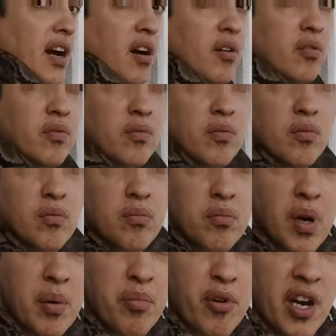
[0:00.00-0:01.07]
out
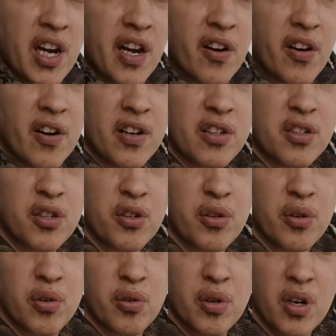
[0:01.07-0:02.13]
by breeding her
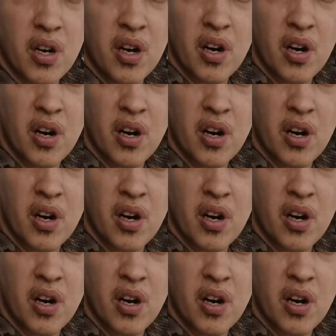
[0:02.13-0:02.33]
to